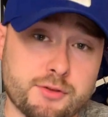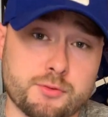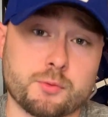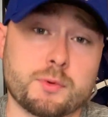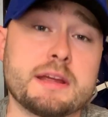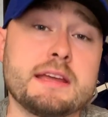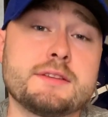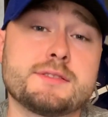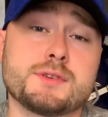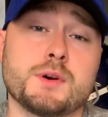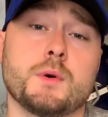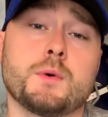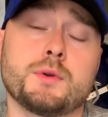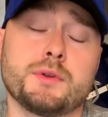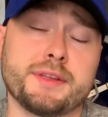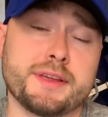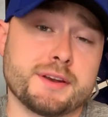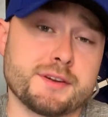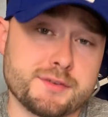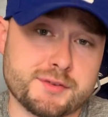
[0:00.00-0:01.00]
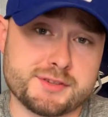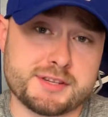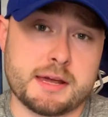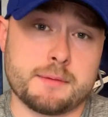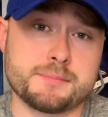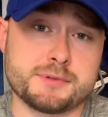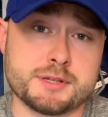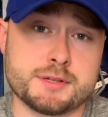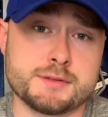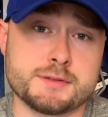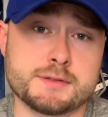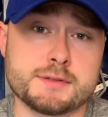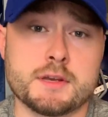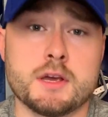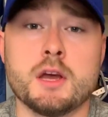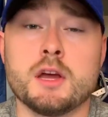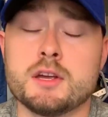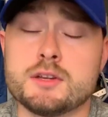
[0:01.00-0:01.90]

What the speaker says: 3 total interceptions,